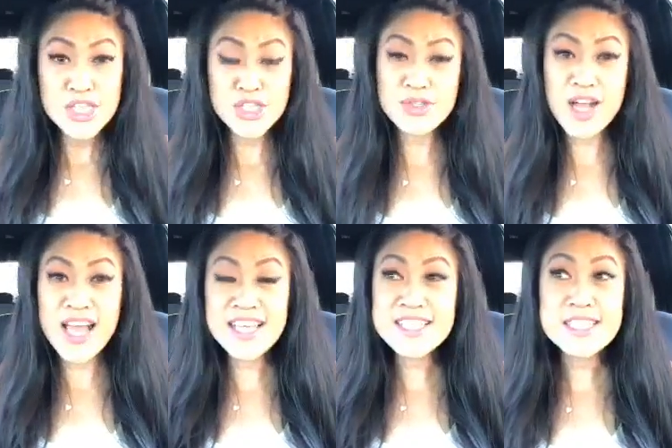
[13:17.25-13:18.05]
Do you
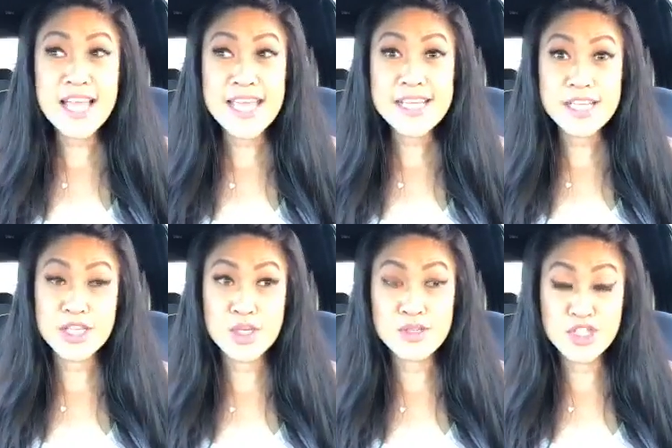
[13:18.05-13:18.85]
guys like
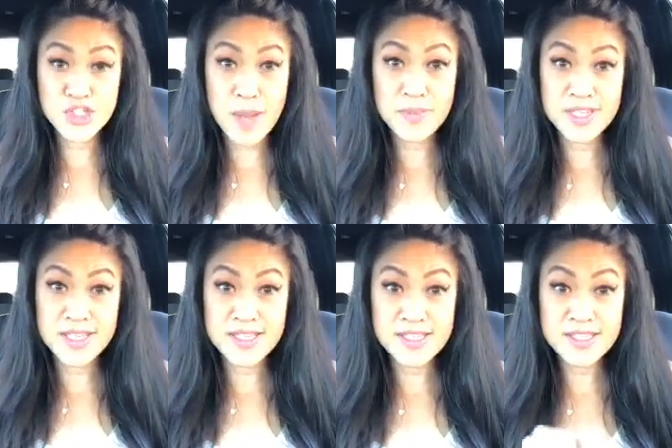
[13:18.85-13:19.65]
those
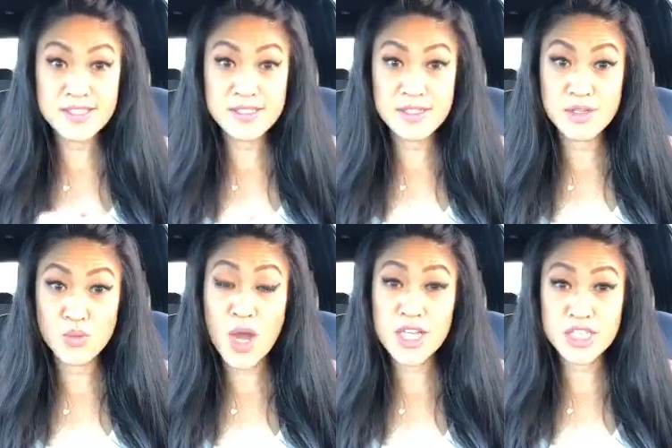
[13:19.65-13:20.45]
Japanese
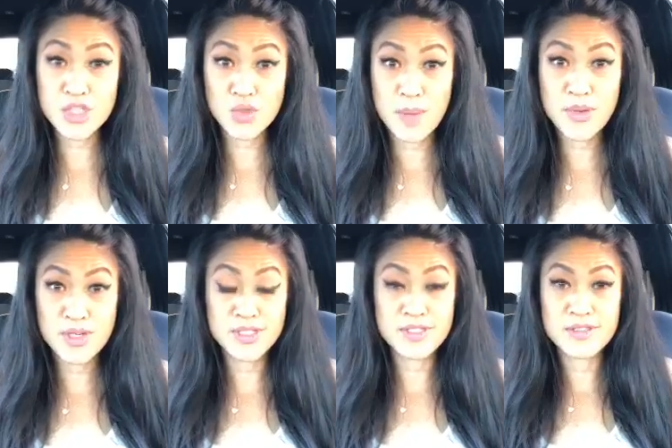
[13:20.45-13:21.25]
wash
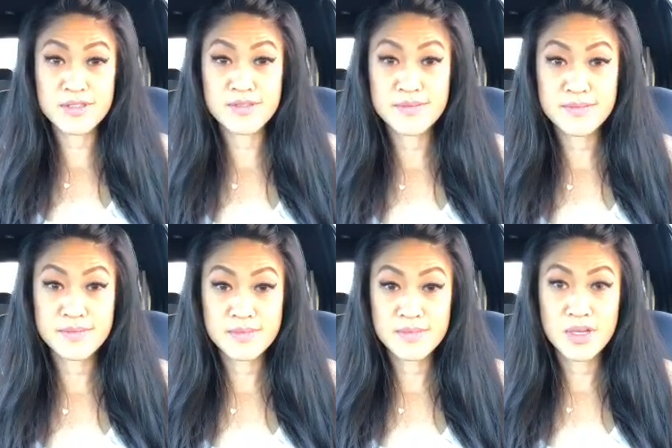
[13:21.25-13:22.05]
scrubbers?
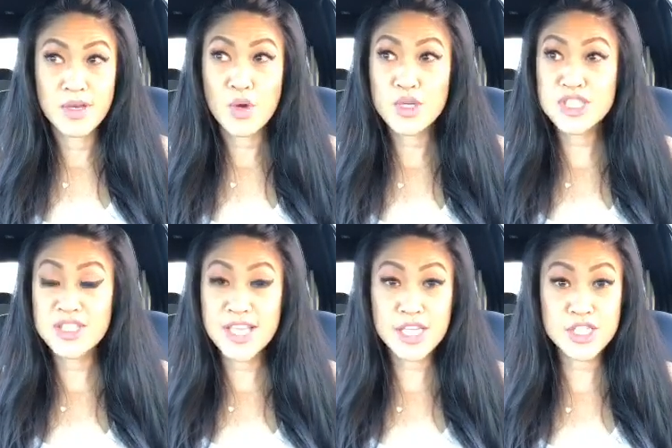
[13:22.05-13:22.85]
Or do you
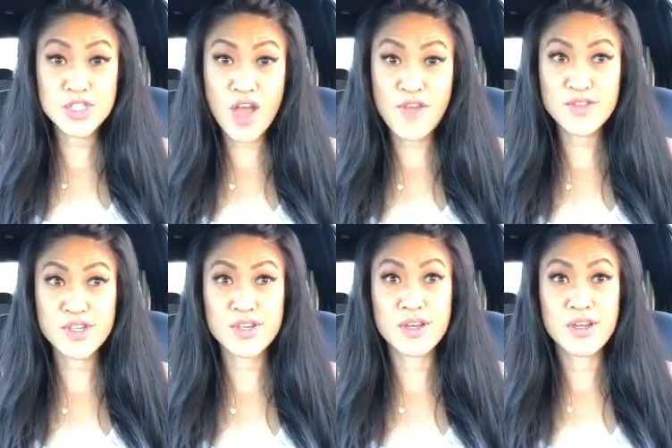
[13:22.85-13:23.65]
like a
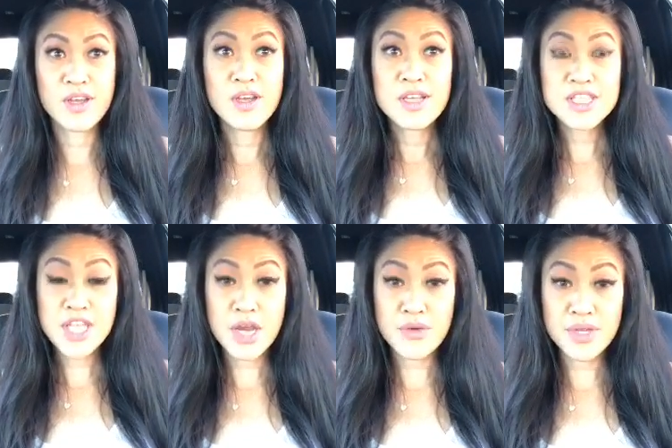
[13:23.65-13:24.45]
softer
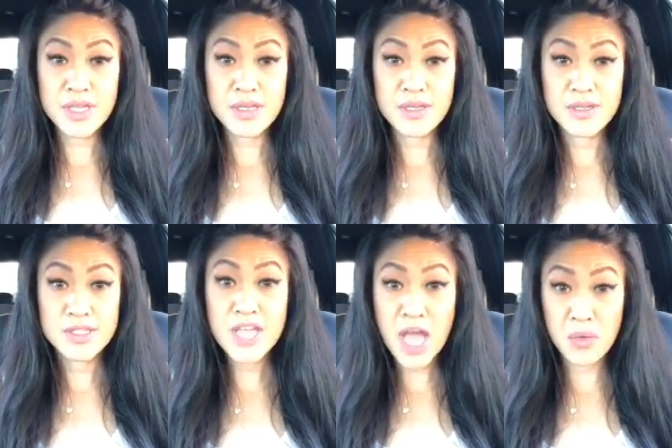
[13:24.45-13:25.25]
terry
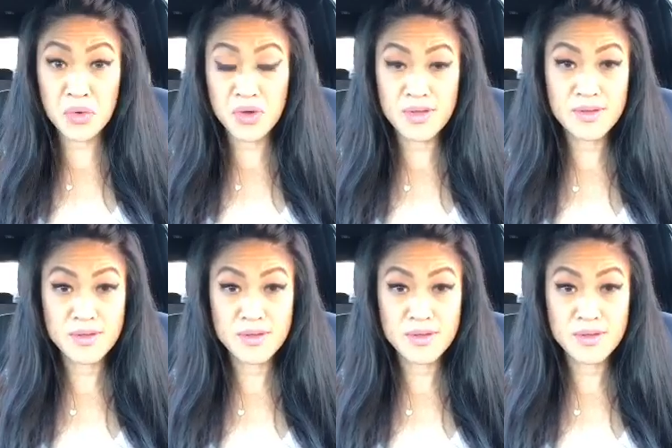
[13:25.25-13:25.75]
towel?